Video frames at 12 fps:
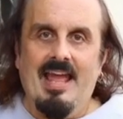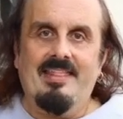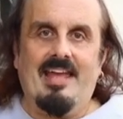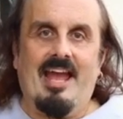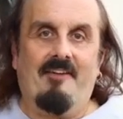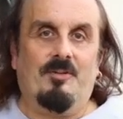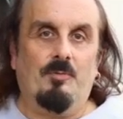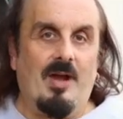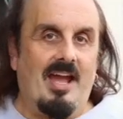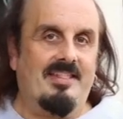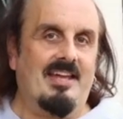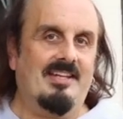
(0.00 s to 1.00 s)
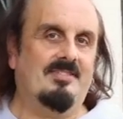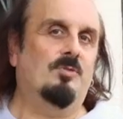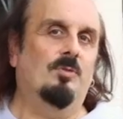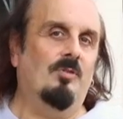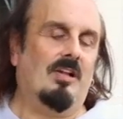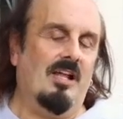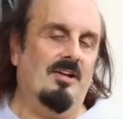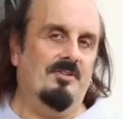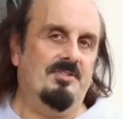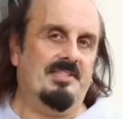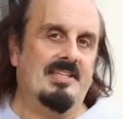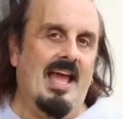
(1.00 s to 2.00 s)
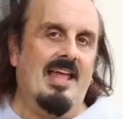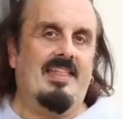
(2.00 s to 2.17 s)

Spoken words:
They have to wear their school clothes.